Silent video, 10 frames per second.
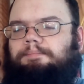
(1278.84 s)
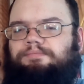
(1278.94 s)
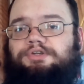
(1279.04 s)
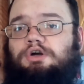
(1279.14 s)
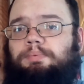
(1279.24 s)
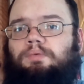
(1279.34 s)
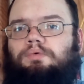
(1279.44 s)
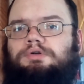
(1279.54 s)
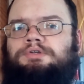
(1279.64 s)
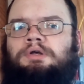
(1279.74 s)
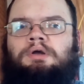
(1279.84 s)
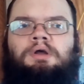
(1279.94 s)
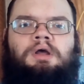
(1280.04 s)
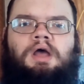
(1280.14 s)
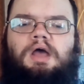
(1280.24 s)
Dystopian Wars,
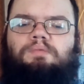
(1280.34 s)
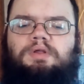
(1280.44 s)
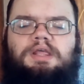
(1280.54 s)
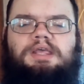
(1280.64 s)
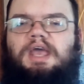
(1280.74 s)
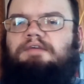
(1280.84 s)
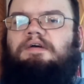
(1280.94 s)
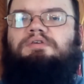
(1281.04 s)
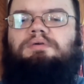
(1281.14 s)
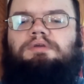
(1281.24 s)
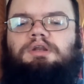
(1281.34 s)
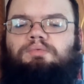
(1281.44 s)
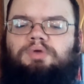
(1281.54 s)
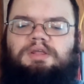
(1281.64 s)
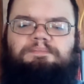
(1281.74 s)
and really gave
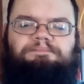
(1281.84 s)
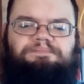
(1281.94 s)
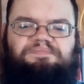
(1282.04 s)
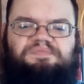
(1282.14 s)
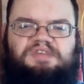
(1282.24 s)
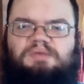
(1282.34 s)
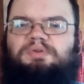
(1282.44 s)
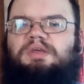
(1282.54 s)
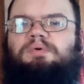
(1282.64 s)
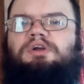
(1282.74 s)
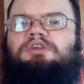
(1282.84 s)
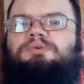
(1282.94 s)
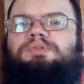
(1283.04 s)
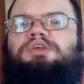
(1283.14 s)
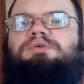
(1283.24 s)
really did what they were going to do
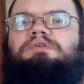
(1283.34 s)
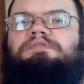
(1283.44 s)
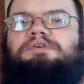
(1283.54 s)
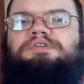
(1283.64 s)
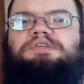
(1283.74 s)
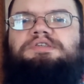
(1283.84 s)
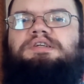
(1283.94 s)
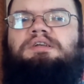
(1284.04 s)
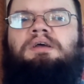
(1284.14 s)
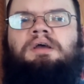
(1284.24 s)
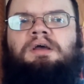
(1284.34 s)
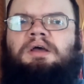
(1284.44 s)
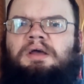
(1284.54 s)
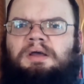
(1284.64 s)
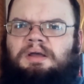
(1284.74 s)
with the universes and
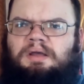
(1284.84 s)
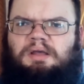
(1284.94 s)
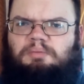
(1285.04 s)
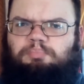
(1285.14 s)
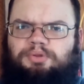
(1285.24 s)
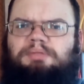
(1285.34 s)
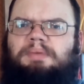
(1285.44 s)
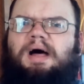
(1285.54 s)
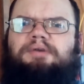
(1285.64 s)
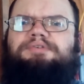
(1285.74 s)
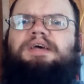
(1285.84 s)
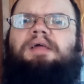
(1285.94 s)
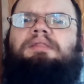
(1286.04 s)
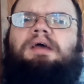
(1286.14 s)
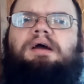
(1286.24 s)
put the models
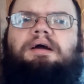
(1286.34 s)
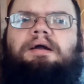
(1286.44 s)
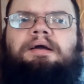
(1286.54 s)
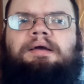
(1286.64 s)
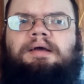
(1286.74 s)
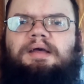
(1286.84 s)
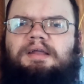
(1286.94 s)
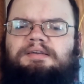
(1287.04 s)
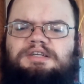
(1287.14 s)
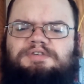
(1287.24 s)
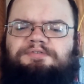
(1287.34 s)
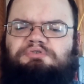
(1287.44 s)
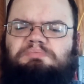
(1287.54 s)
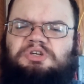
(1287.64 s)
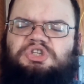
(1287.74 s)
out there and just
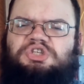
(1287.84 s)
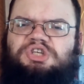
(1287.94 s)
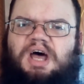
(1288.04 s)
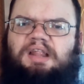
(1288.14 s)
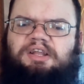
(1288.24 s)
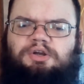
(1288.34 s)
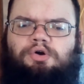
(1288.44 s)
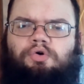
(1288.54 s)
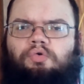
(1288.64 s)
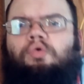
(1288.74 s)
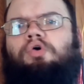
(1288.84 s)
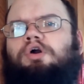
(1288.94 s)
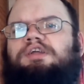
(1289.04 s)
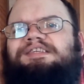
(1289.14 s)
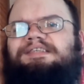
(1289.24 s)
formed a solid core
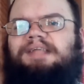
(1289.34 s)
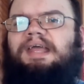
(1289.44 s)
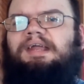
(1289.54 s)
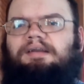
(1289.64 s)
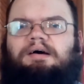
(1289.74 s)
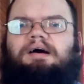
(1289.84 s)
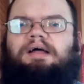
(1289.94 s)
to stand on,